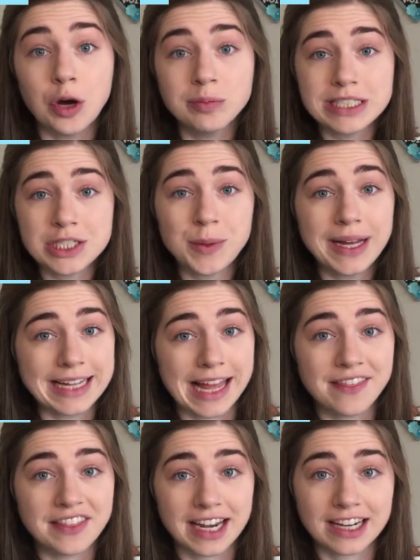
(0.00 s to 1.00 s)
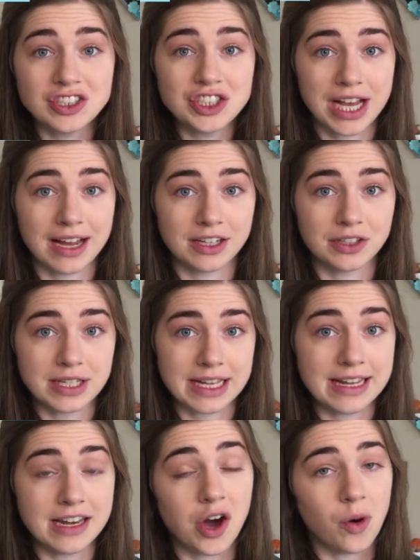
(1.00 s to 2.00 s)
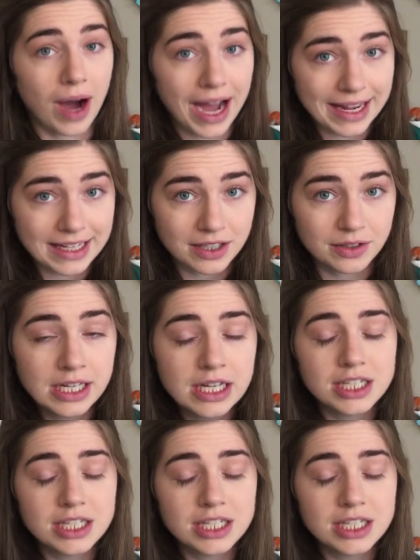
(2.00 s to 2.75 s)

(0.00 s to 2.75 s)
OBGYN that I shadowed in Ohio.